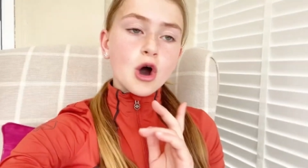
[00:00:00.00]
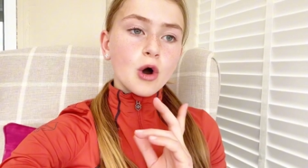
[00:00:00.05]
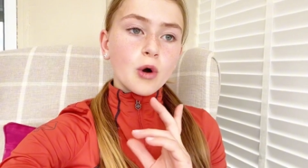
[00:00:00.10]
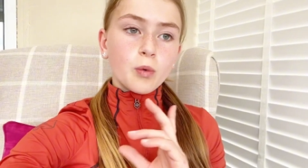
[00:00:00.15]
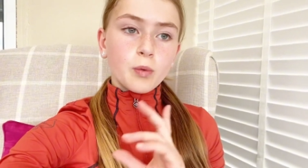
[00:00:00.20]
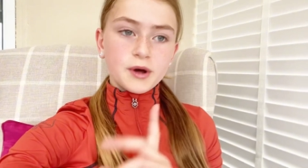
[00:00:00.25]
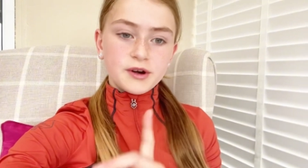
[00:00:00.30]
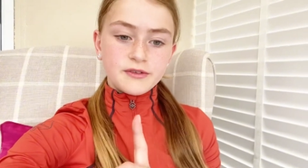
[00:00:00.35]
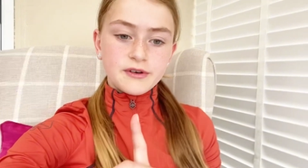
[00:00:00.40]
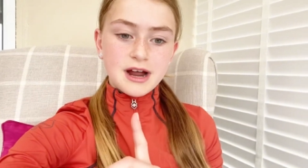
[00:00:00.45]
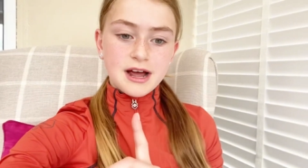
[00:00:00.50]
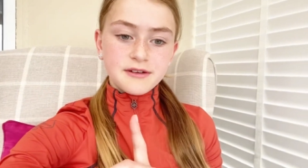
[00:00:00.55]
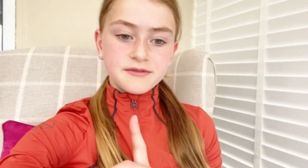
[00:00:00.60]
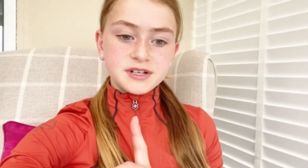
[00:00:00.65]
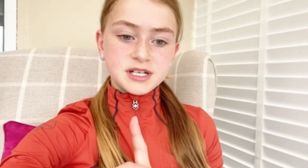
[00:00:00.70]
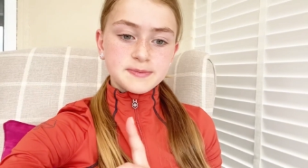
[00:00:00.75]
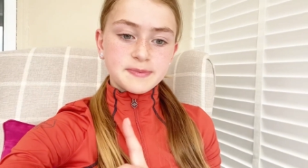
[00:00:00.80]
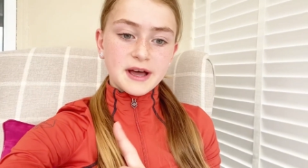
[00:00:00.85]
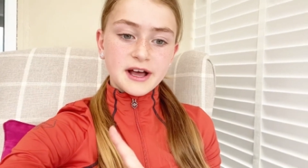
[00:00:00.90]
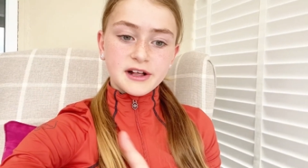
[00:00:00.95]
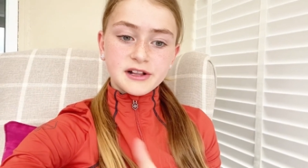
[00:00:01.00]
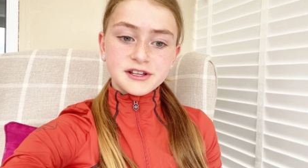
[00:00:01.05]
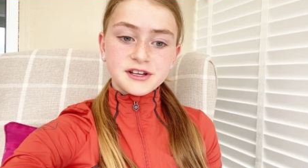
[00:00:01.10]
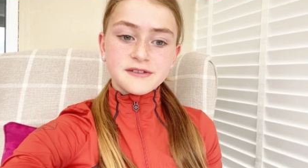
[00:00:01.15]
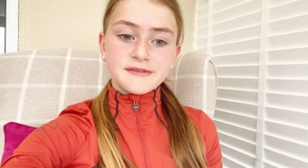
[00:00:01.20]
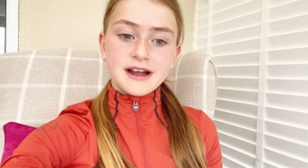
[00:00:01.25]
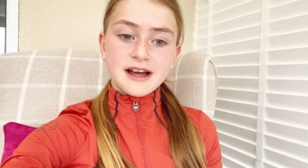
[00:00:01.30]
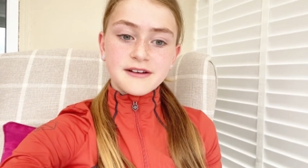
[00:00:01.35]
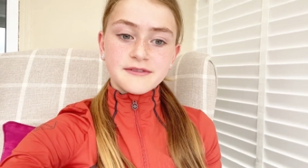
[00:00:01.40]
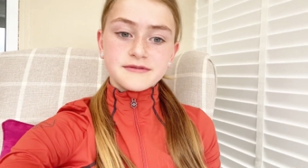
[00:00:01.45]
one round, but a clear
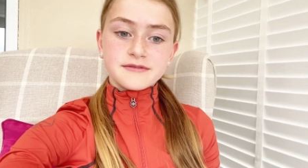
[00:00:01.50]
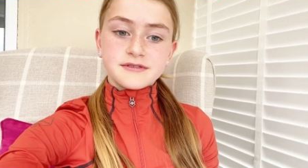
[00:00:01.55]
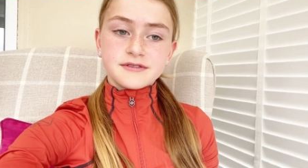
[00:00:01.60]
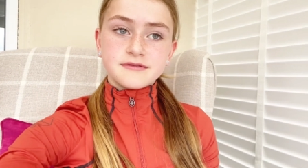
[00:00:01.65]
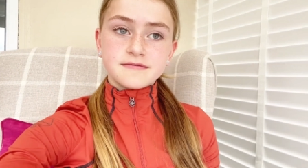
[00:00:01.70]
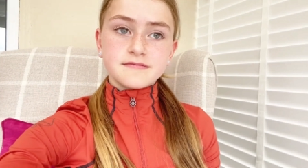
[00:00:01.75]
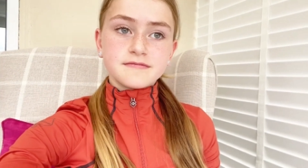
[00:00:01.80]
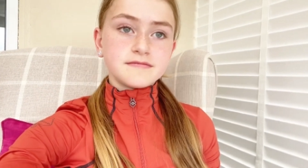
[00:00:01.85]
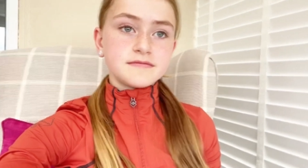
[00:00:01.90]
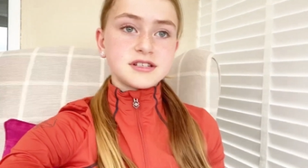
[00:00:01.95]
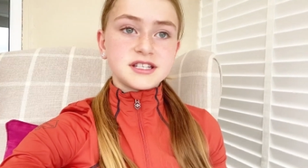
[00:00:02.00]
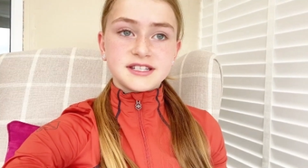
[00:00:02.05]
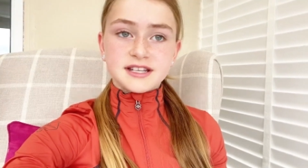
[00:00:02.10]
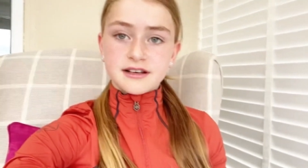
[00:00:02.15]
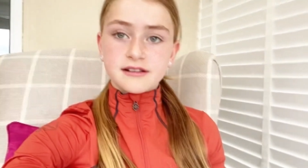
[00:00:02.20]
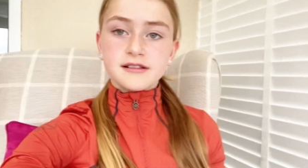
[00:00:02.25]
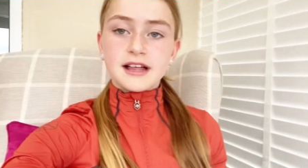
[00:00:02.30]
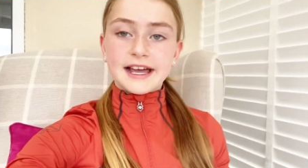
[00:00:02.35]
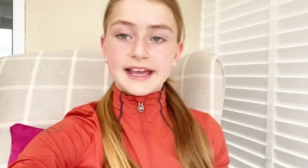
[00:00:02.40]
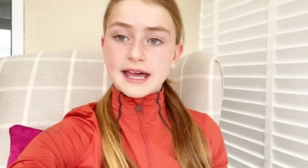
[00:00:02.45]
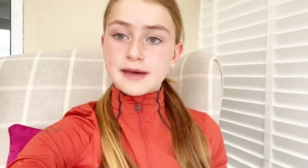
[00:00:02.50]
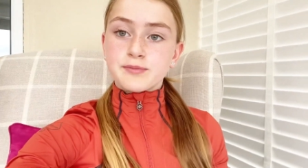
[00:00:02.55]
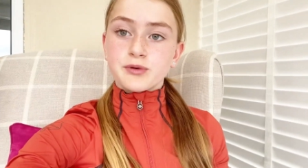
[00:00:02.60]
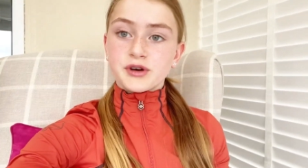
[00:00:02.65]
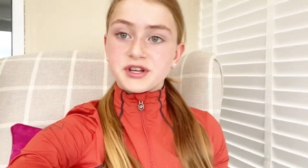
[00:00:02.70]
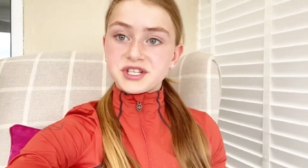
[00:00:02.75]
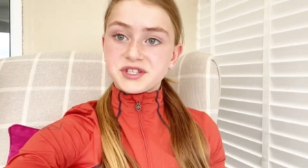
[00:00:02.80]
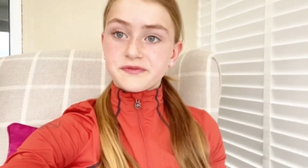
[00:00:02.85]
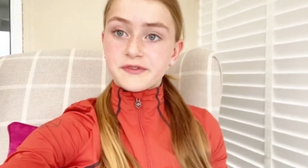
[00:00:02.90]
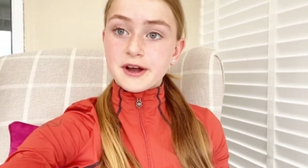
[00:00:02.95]
round still I get
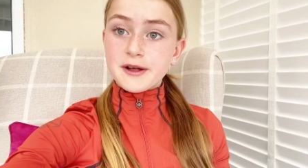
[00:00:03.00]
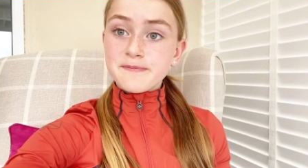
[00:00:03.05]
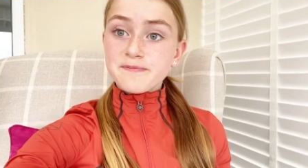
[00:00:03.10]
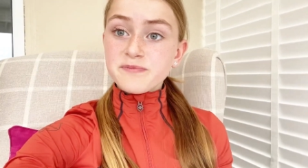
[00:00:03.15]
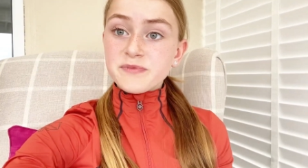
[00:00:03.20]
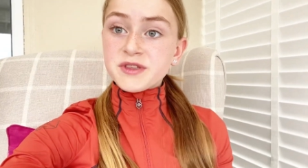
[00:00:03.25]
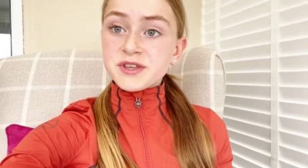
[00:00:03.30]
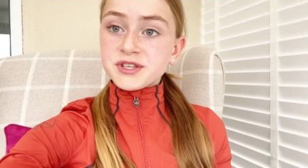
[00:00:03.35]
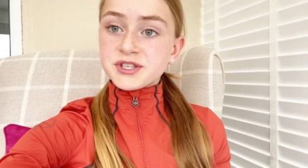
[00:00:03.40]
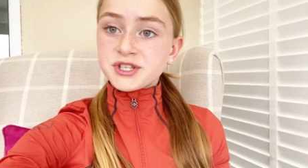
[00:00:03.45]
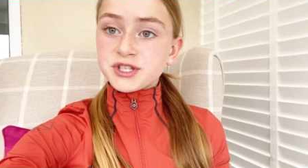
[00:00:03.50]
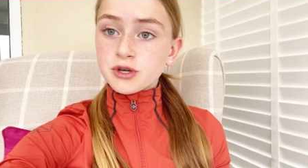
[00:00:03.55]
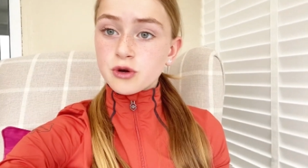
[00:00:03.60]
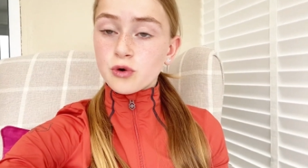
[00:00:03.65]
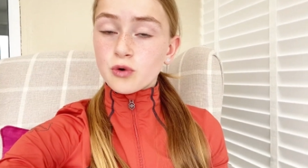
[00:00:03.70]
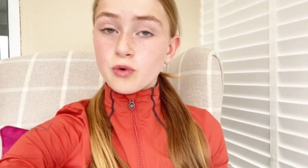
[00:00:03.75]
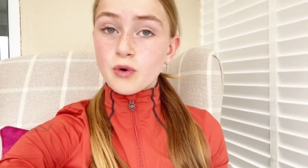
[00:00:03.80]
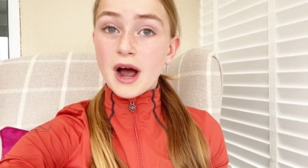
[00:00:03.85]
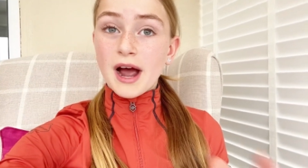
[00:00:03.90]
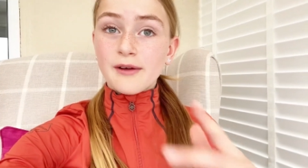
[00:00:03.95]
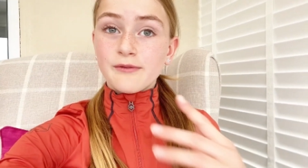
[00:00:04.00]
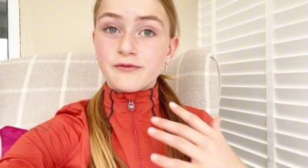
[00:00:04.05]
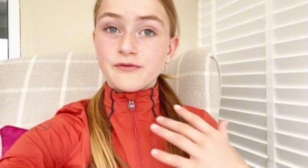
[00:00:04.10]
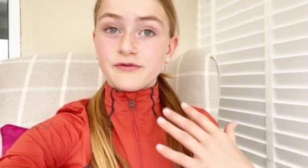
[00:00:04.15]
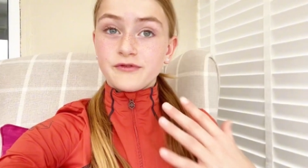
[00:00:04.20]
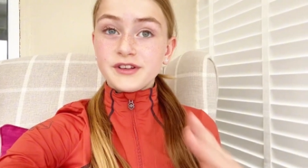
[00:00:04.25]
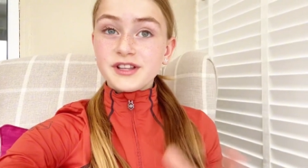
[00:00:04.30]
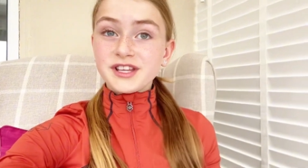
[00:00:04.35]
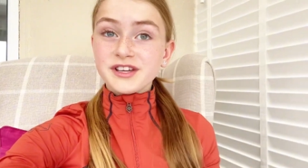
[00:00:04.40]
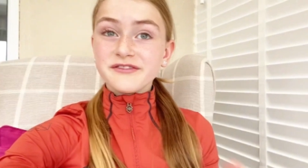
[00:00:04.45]
points for it. So I'm really,
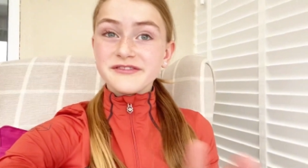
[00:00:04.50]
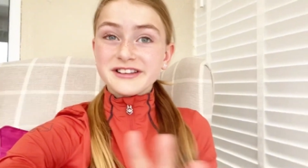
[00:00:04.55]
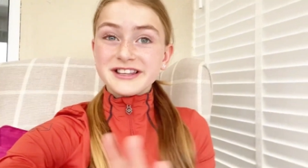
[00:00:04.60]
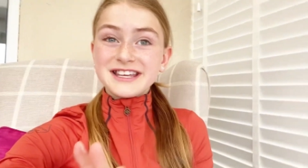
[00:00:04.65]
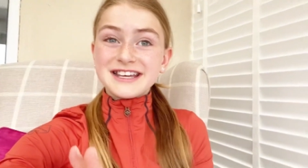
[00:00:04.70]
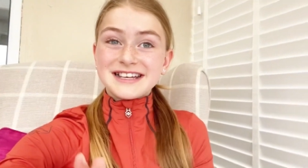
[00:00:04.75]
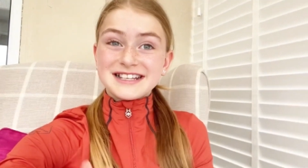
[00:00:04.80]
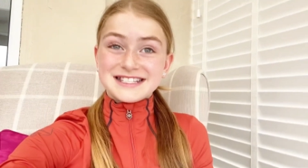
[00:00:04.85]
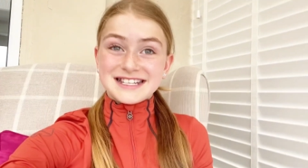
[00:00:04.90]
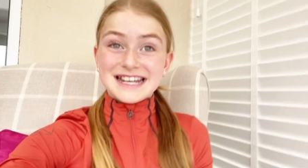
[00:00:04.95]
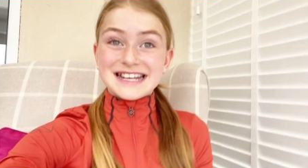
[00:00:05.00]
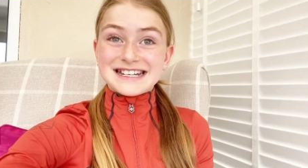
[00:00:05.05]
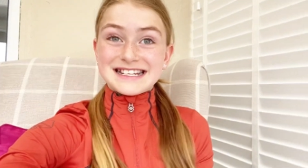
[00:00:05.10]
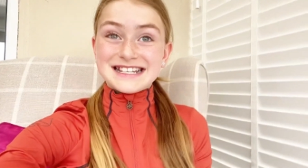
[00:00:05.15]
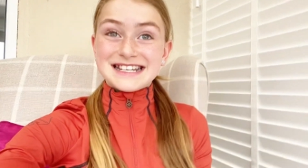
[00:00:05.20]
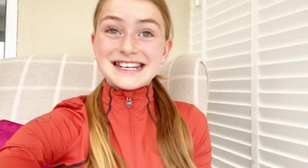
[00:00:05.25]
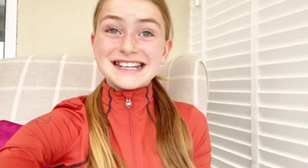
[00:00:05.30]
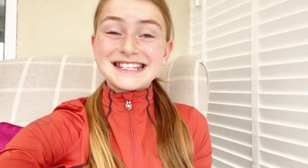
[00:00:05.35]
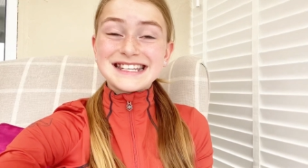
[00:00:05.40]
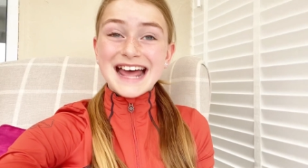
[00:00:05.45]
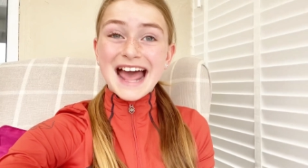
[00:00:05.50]
really excited.